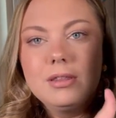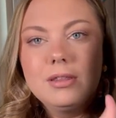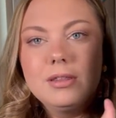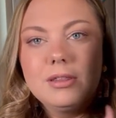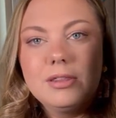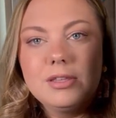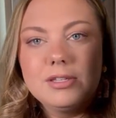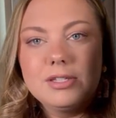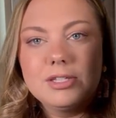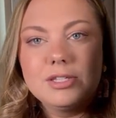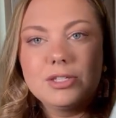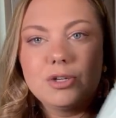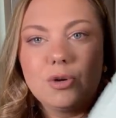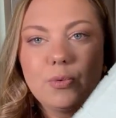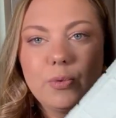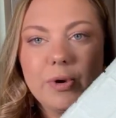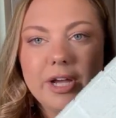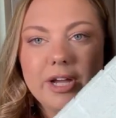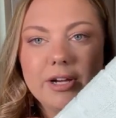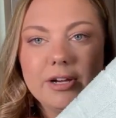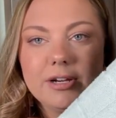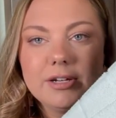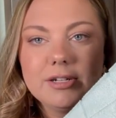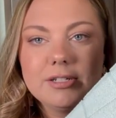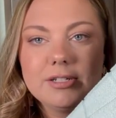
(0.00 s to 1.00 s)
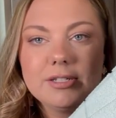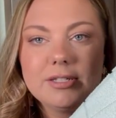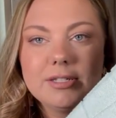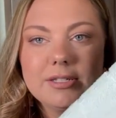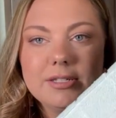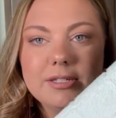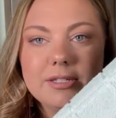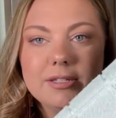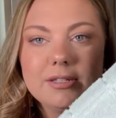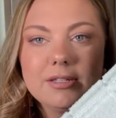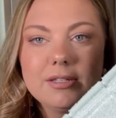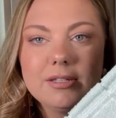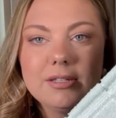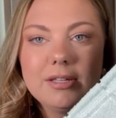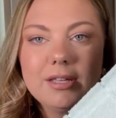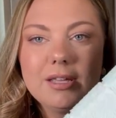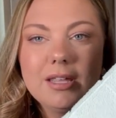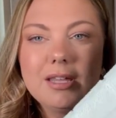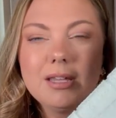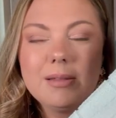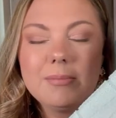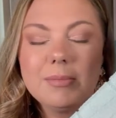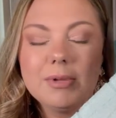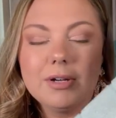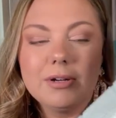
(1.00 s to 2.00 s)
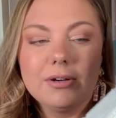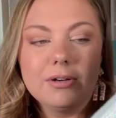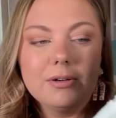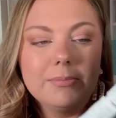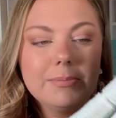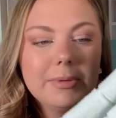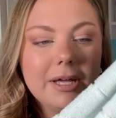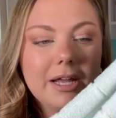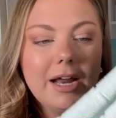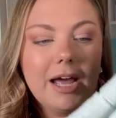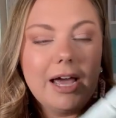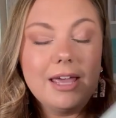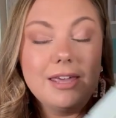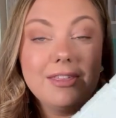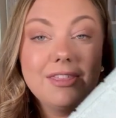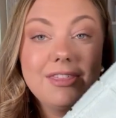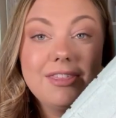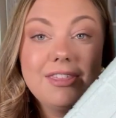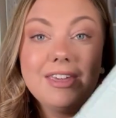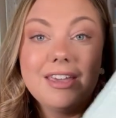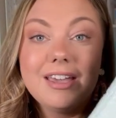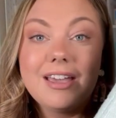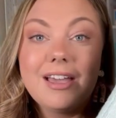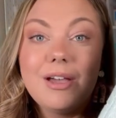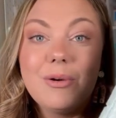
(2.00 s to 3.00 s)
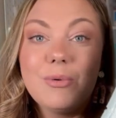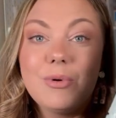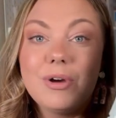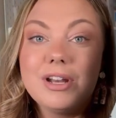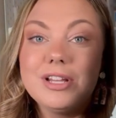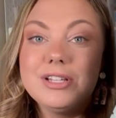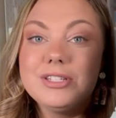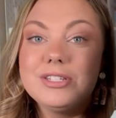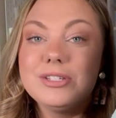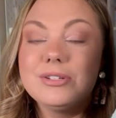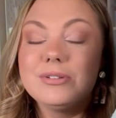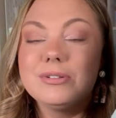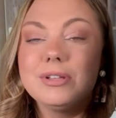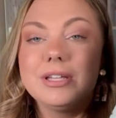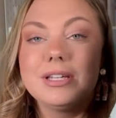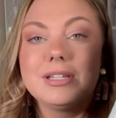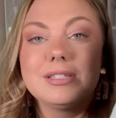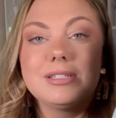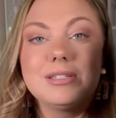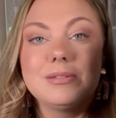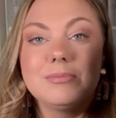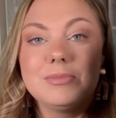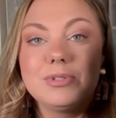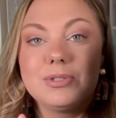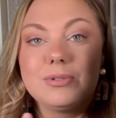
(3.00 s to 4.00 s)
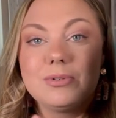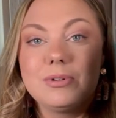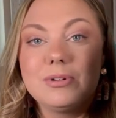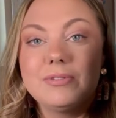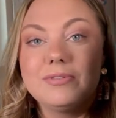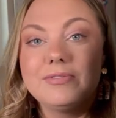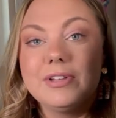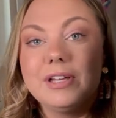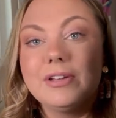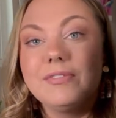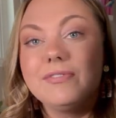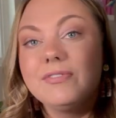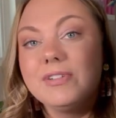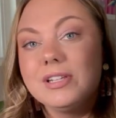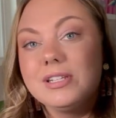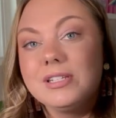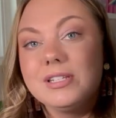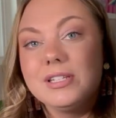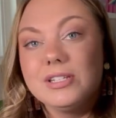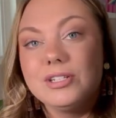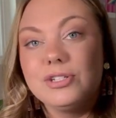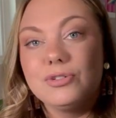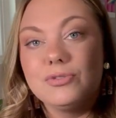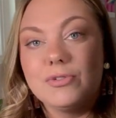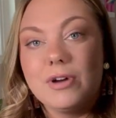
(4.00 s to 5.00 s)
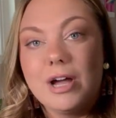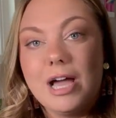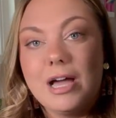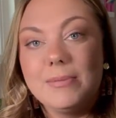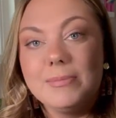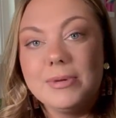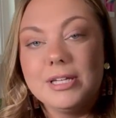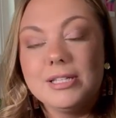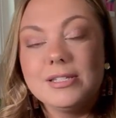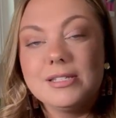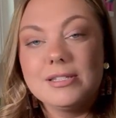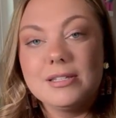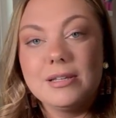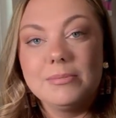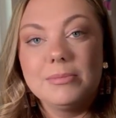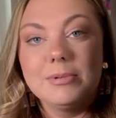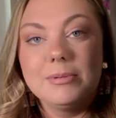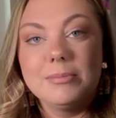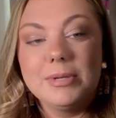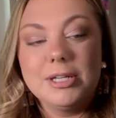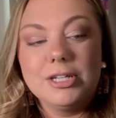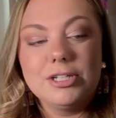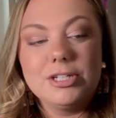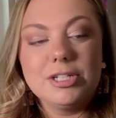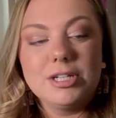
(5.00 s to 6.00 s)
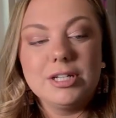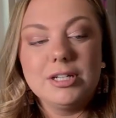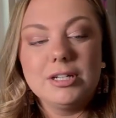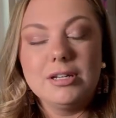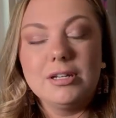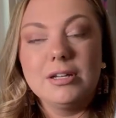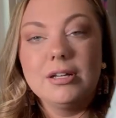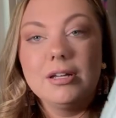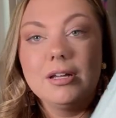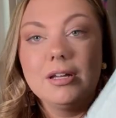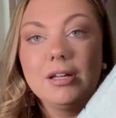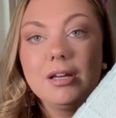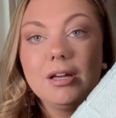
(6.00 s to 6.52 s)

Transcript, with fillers: the squares in the middle, but I think I want to do like some sort of like vintage rabbit sublimation